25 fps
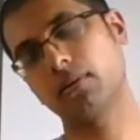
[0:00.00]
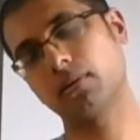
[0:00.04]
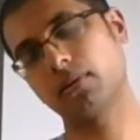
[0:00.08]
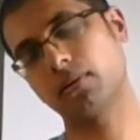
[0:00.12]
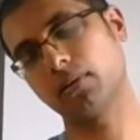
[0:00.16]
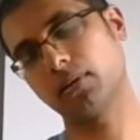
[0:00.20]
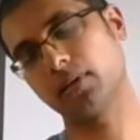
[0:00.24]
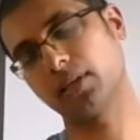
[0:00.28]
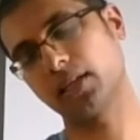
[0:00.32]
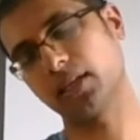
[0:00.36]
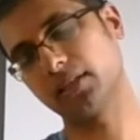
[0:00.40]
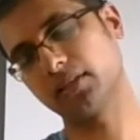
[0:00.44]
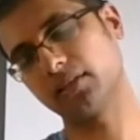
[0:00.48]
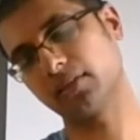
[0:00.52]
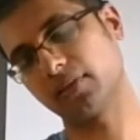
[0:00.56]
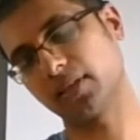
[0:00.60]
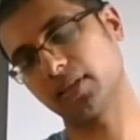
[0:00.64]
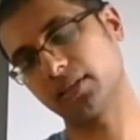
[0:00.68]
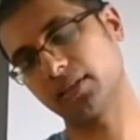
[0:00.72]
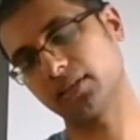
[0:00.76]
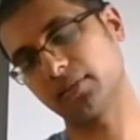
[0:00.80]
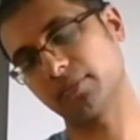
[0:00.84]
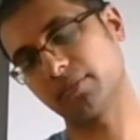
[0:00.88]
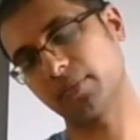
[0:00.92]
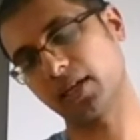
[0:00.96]
Okay, so
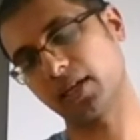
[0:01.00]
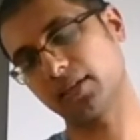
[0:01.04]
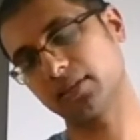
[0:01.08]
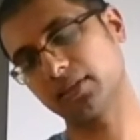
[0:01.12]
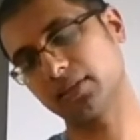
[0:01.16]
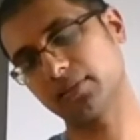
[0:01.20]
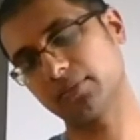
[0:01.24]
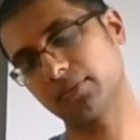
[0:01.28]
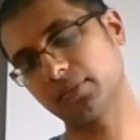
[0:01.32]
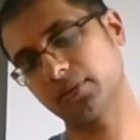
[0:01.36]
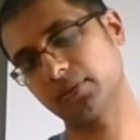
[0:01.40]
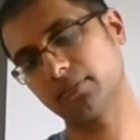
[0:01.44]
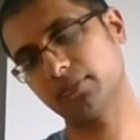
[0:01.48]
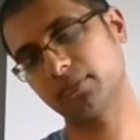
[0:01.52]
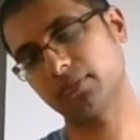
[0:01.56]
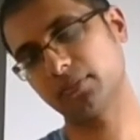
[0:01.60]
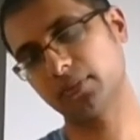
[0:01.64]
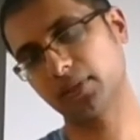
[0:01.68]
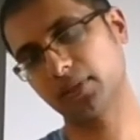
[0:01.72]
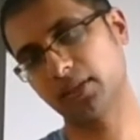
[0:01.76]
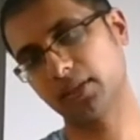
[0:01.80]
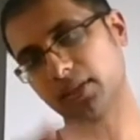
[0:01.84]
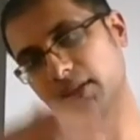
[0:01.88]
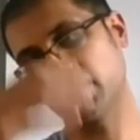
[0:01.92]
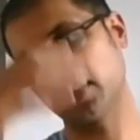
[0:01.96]
that's the
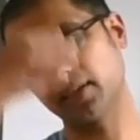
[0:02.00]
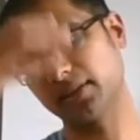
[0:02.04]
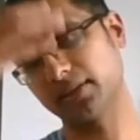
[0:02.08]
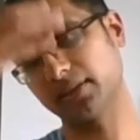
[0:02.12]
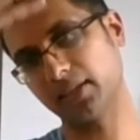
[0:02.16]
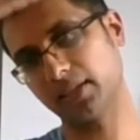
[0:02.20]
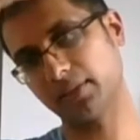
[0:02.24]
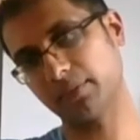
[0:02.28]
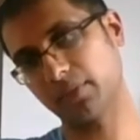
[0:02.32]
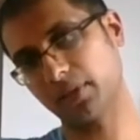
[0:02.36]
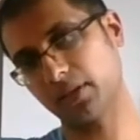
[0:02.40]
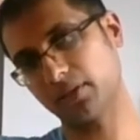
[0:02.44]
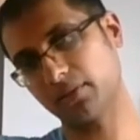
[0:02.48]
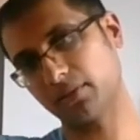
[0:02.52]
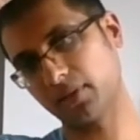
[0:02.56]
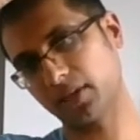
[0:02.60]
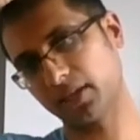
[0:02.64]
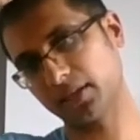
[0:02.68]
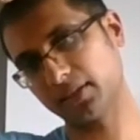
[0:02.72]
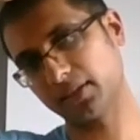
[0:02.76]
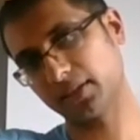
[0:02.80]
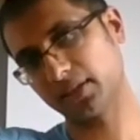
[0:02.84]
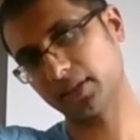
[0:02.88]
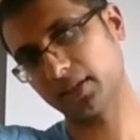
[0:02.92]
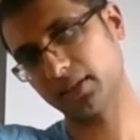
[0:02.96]
maximum. I take my
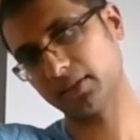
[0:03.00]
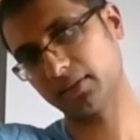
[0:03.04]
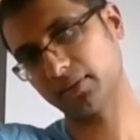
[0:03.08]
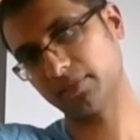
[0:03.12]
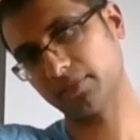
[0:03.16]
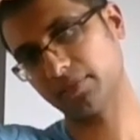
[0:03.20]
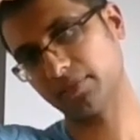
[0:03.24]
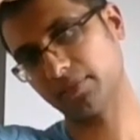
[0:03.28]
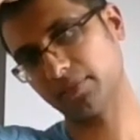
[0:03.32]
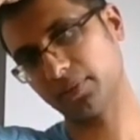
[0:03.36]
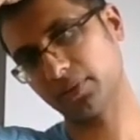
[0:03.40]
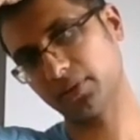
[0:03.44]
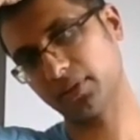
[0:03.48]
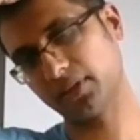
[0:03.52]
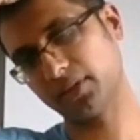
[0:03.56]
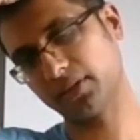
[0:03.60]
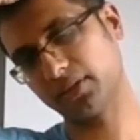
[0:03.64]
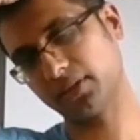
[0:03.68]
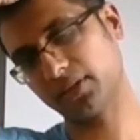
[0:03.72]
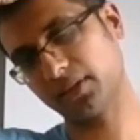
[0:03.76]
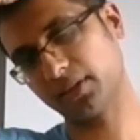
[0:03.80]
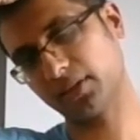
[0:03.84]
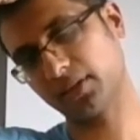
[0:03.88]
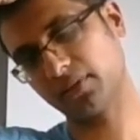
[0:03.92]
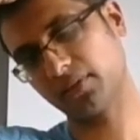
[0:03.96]
right hand, put it
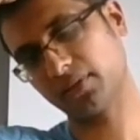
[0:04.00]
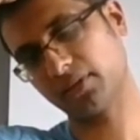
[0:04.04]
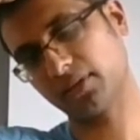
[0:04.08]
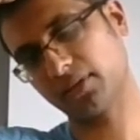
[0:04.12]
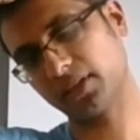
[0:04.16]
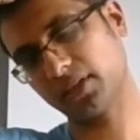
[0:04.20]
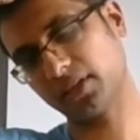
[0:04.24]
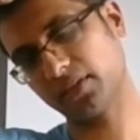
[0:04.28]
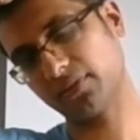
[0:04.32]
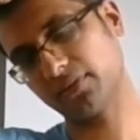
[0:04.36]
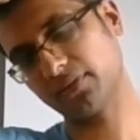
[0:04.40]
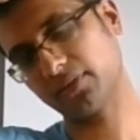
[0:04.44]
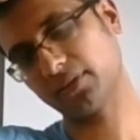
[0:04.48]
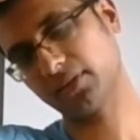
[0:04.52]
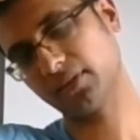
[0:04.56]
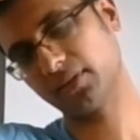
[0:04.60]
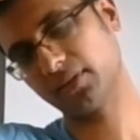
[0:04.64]
here on the left,